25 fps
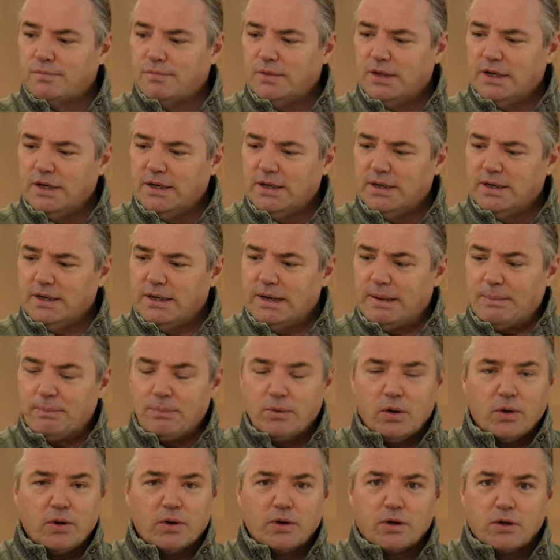And I'm
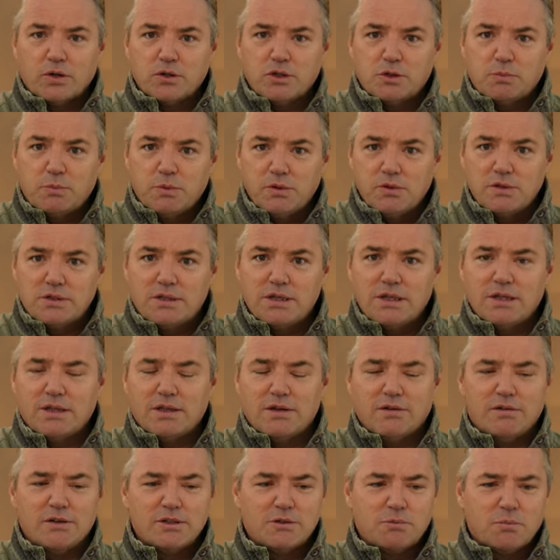not a conspiracy
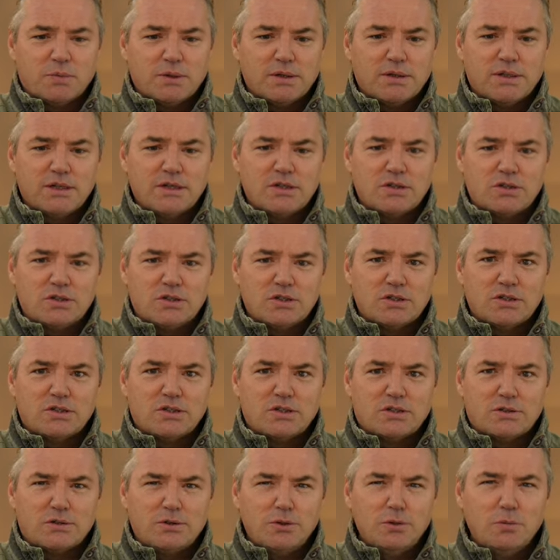theorist, but there's
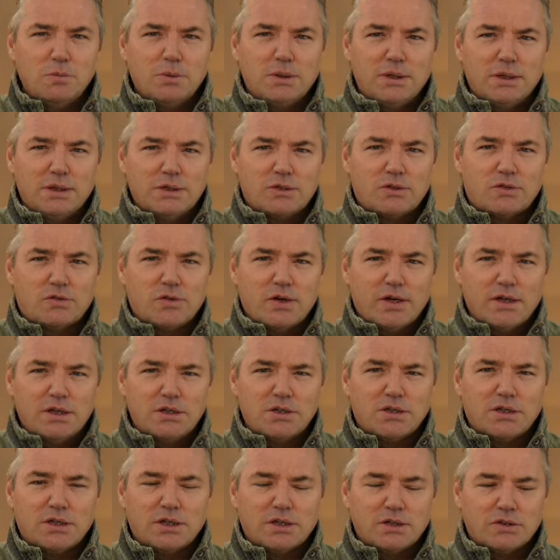just too many
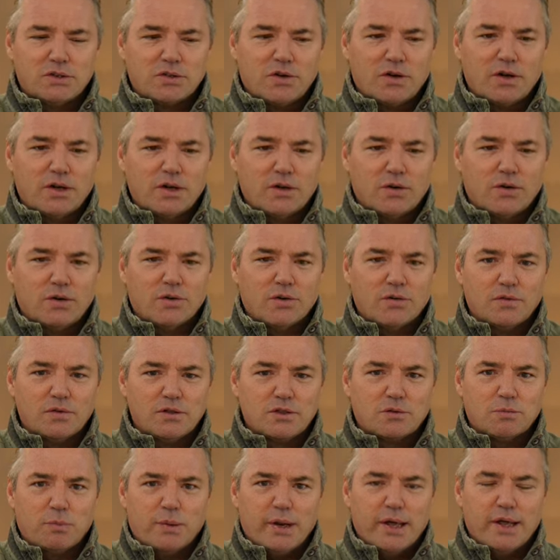strange things going on
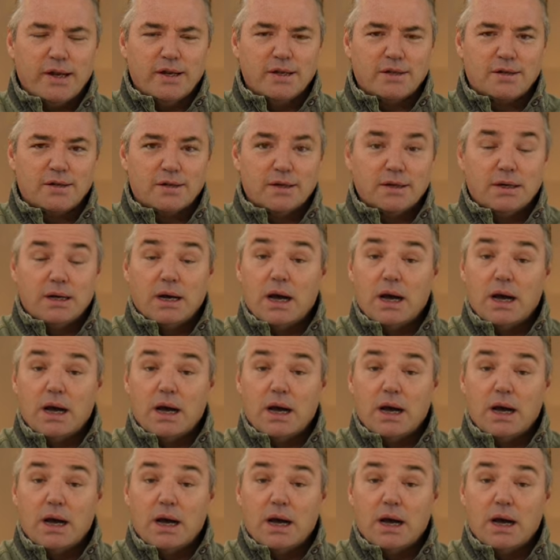this planet.